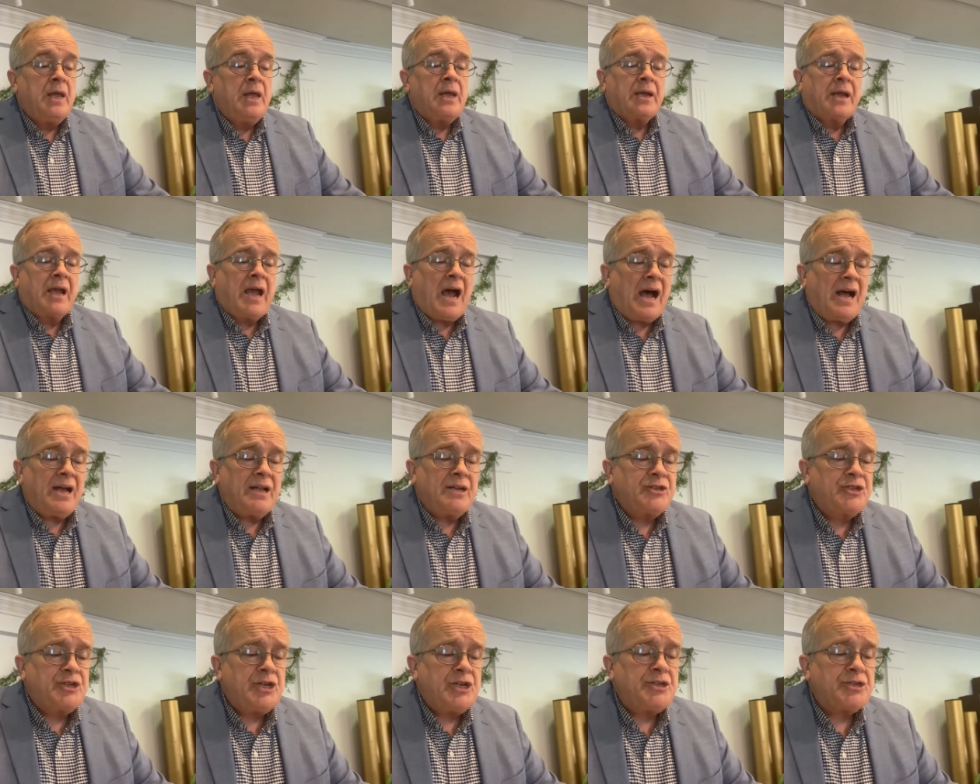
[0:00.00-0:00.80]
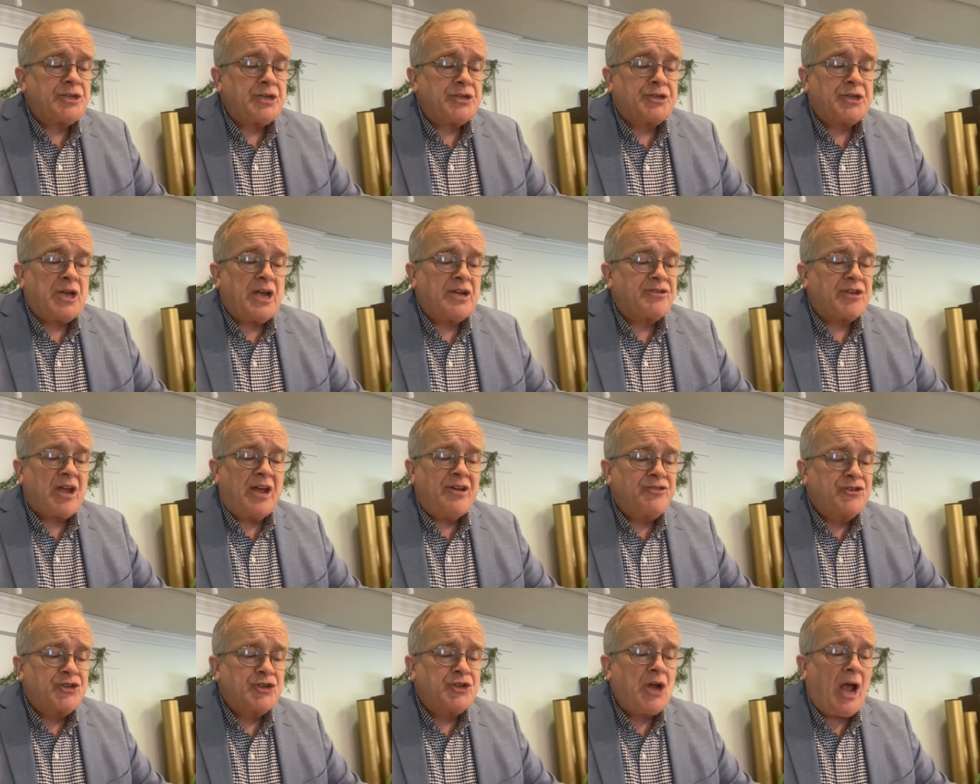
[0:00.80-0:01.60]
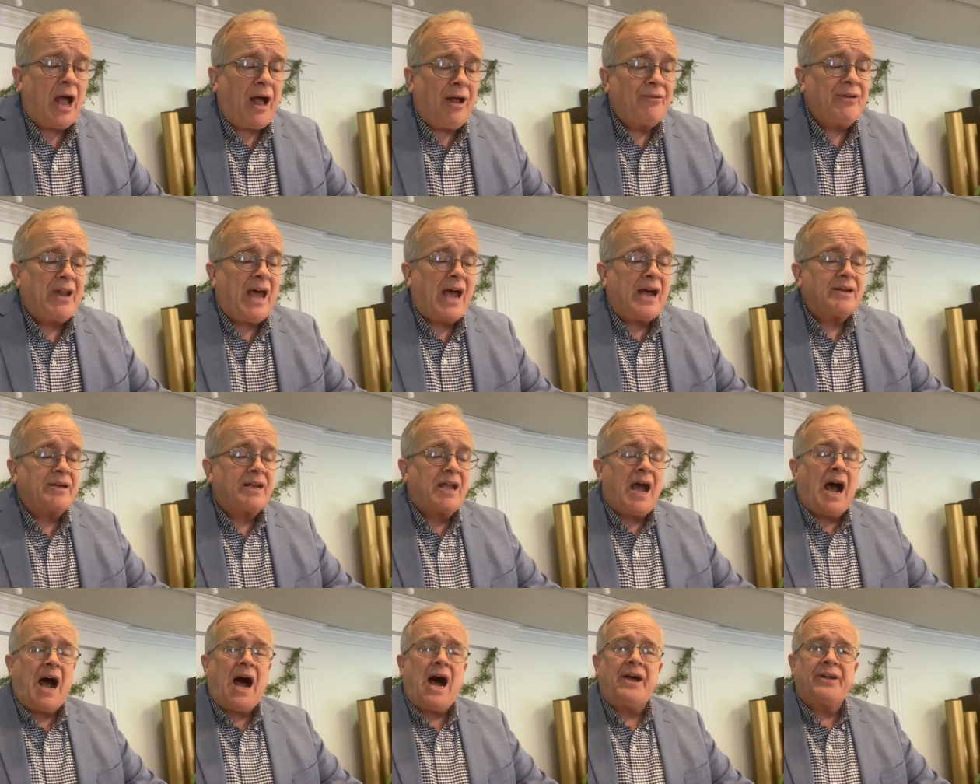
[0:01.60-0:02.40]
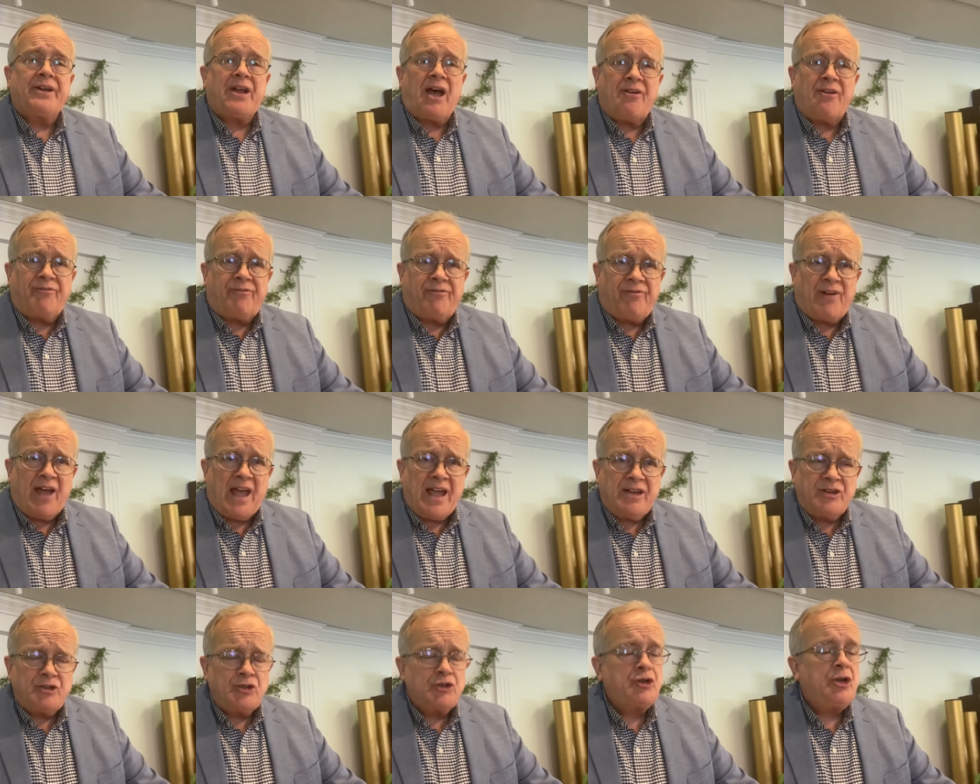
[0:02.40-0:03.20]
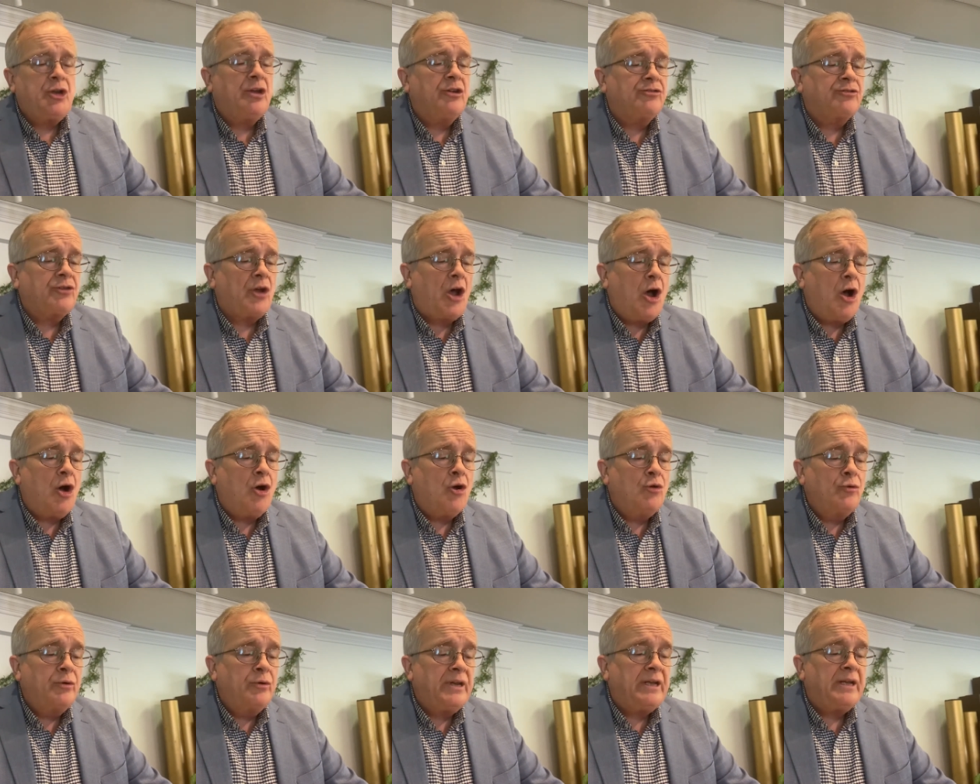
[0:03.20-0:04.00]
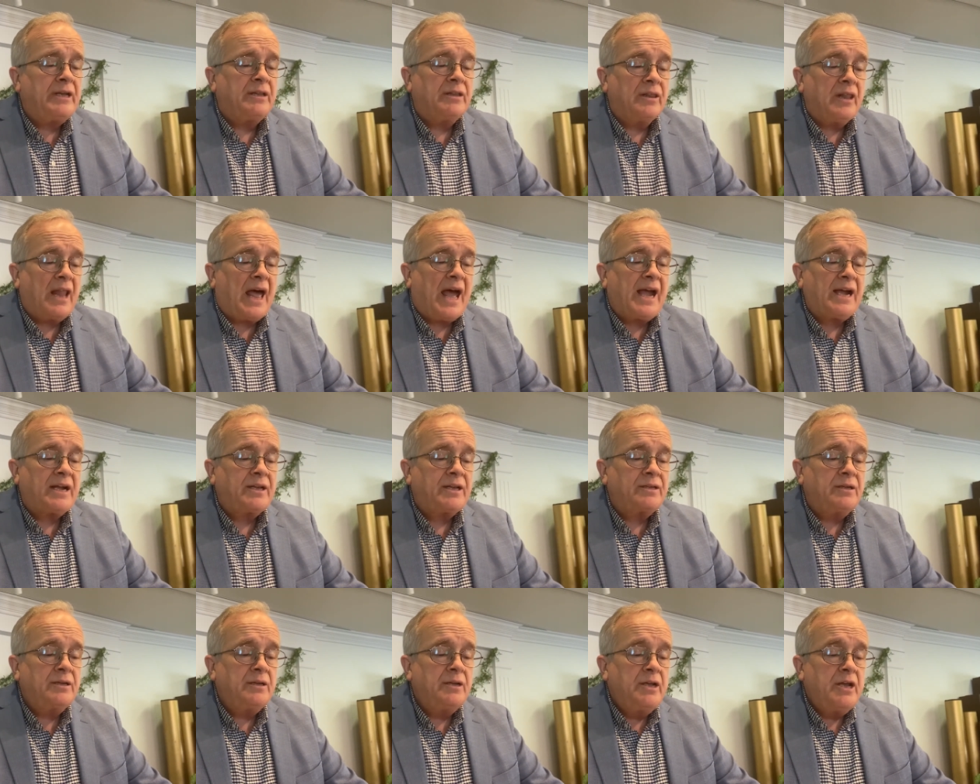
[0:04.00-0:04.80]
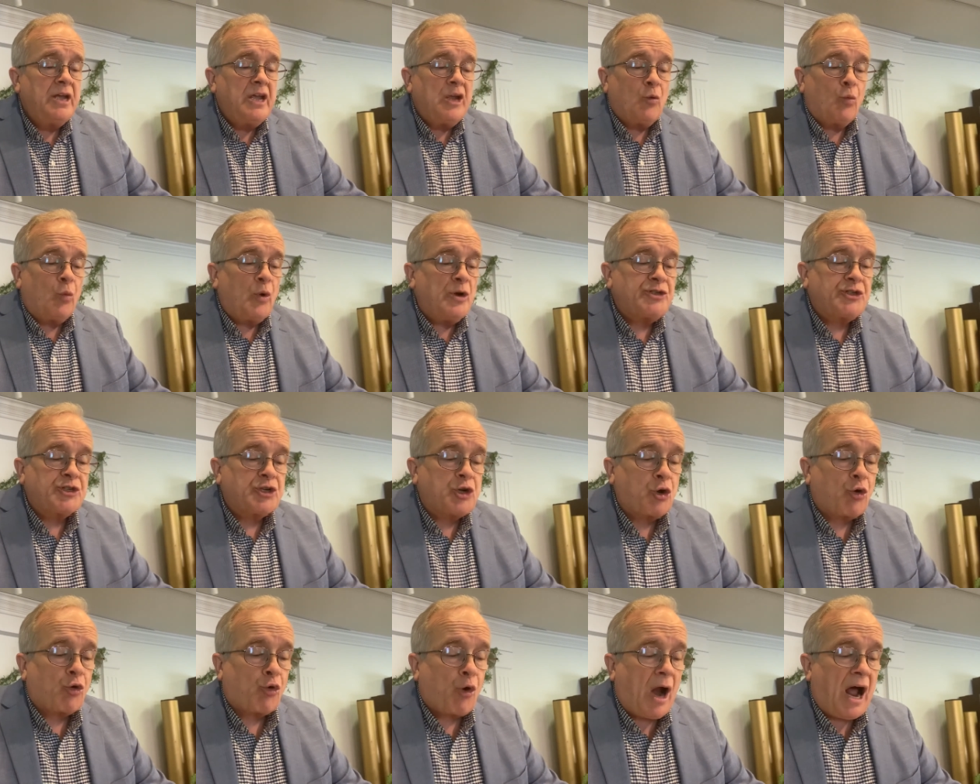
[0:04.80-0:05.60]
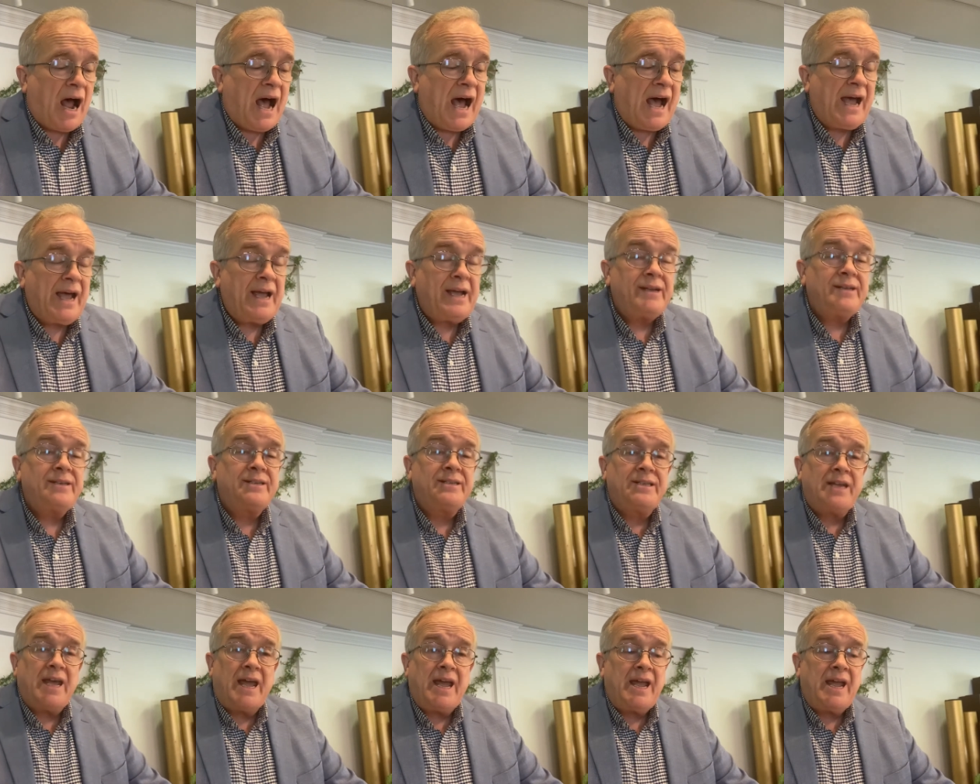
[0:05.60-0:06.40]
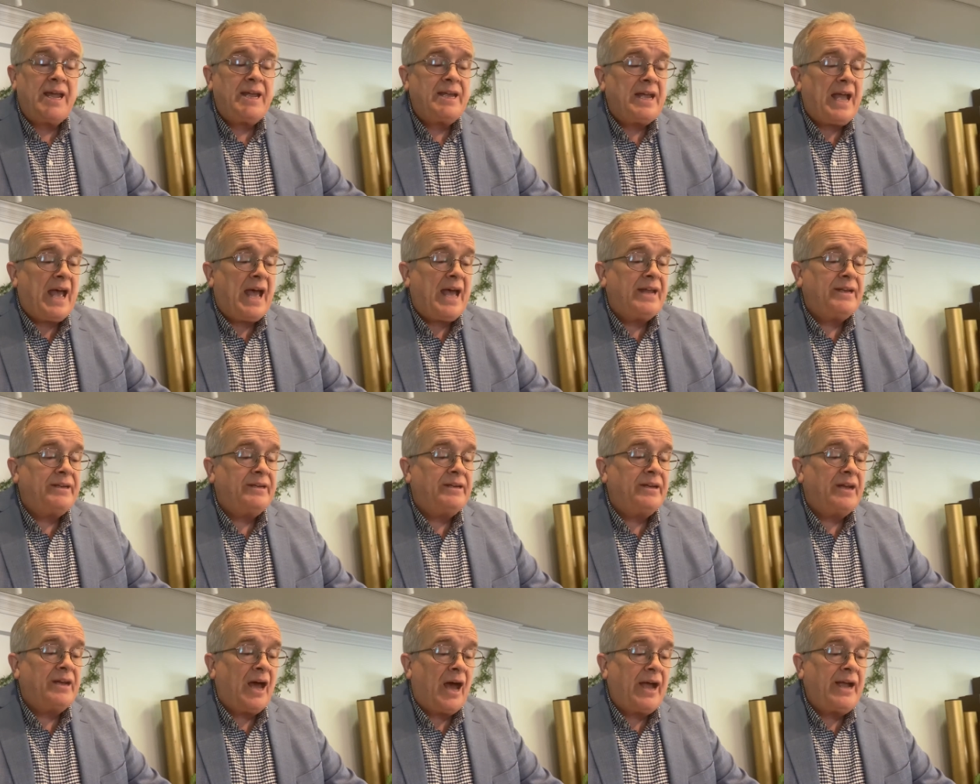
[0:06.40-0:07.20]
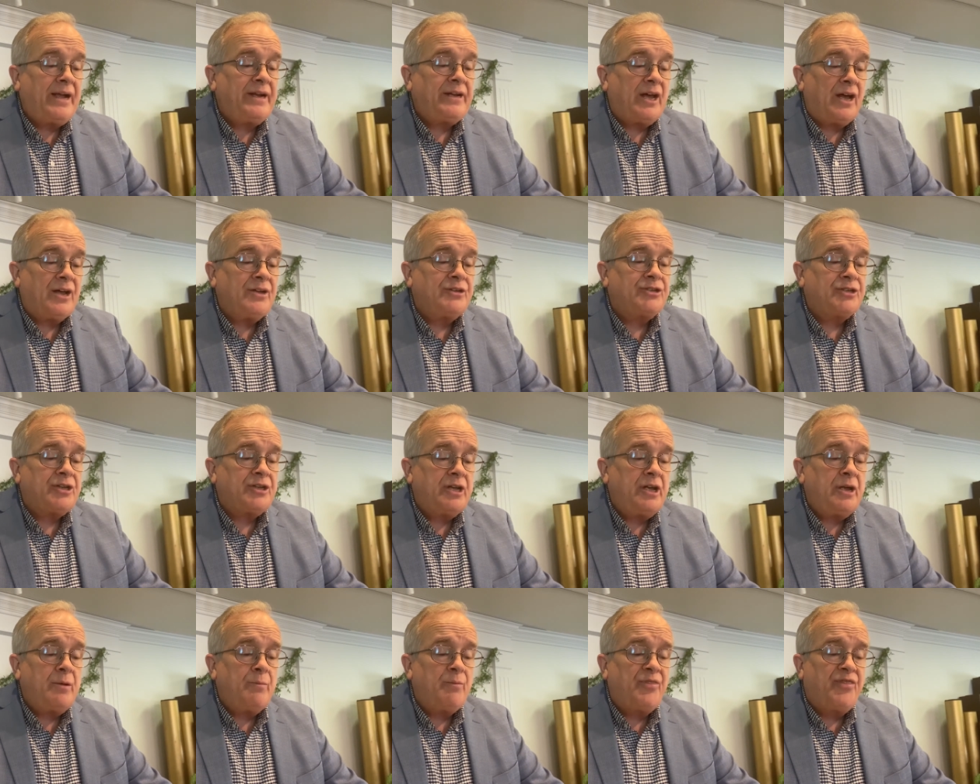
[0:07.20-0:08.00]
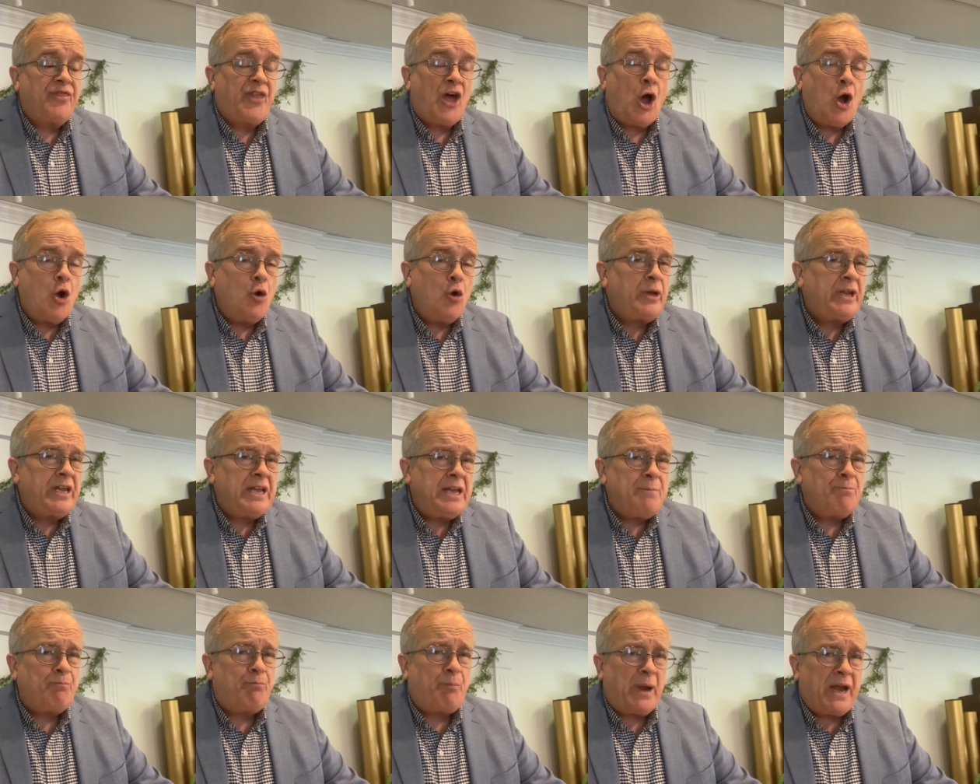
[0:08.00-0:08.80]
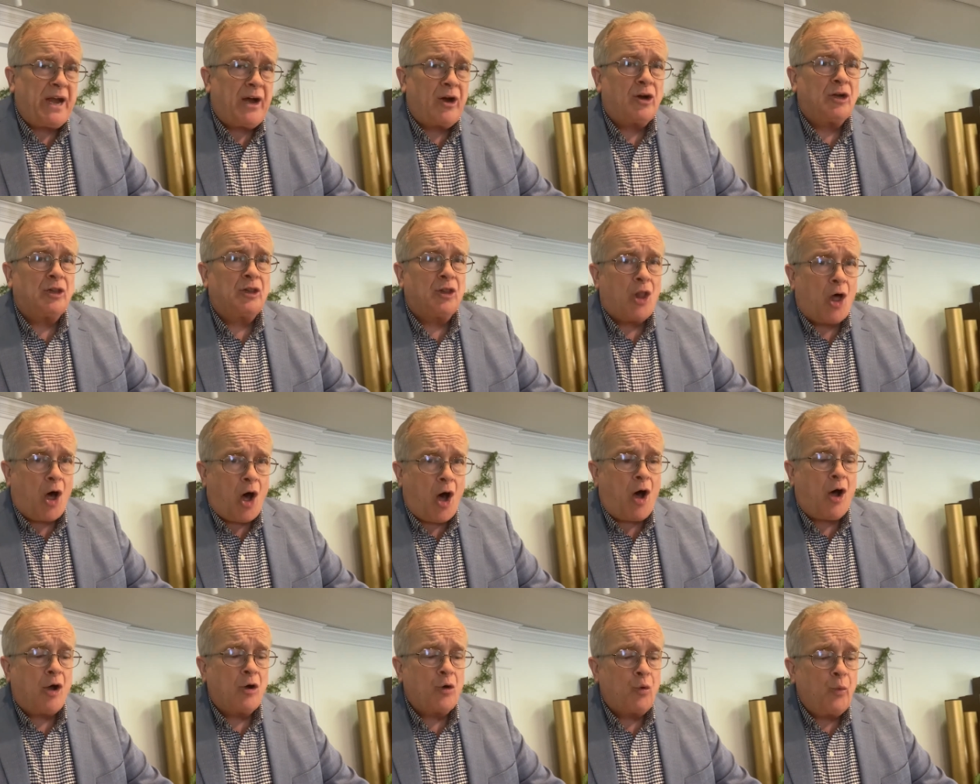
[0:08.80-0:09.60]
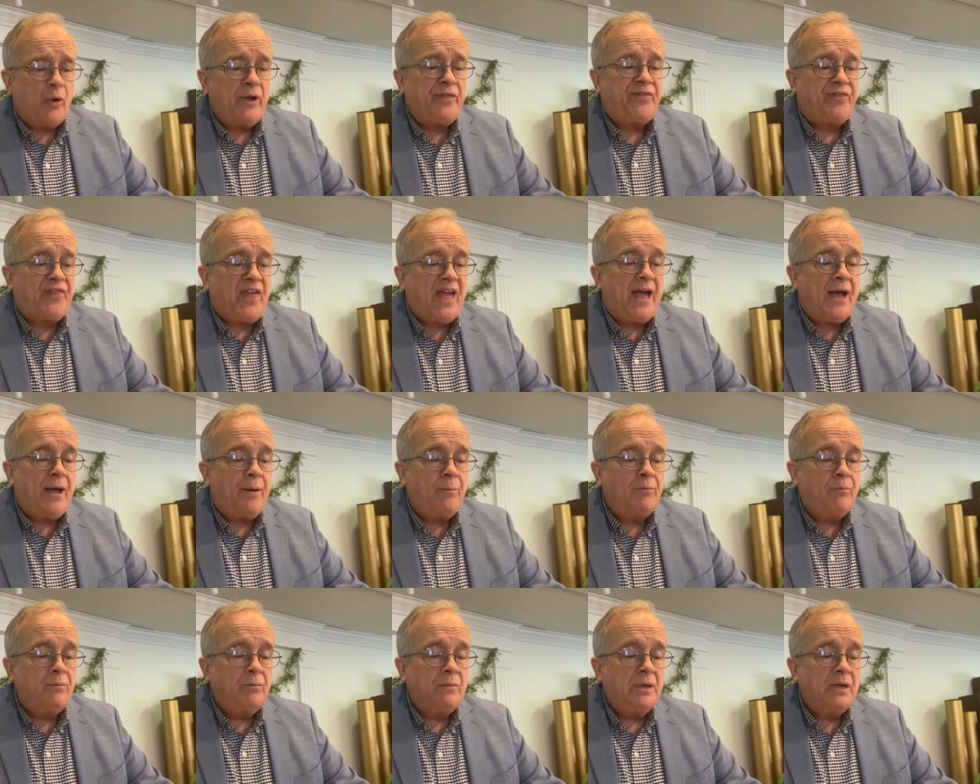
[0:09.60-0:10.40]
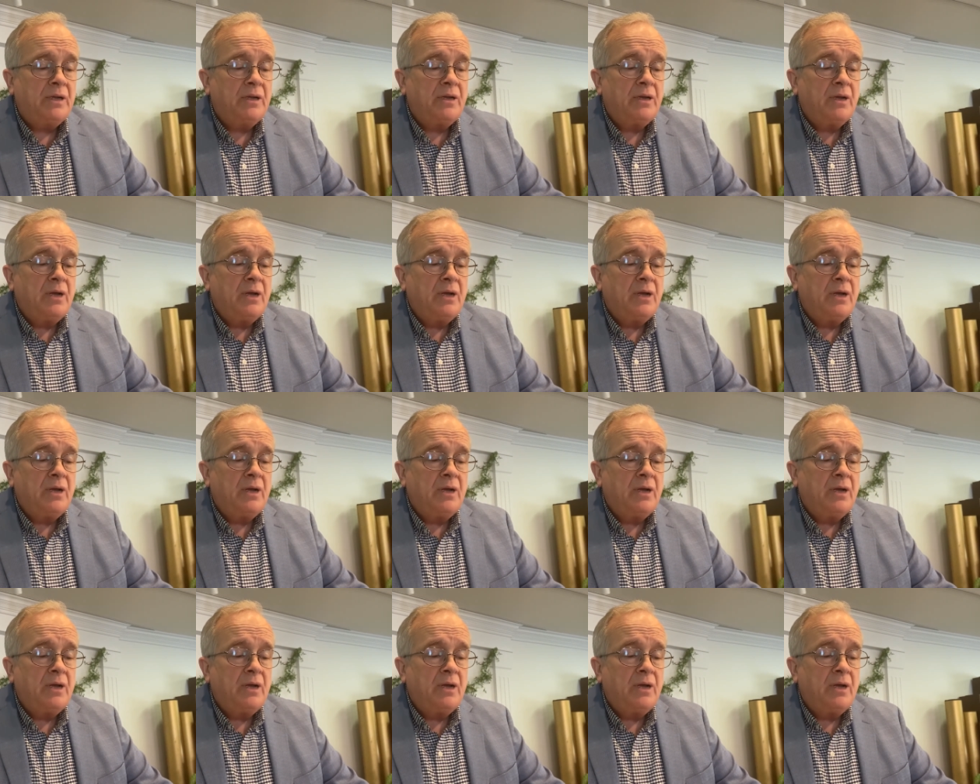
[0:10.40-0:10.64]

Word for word: God, Jesus says, And shall not God avenge his own elect, which cry day and night unto him, though he bear long with them?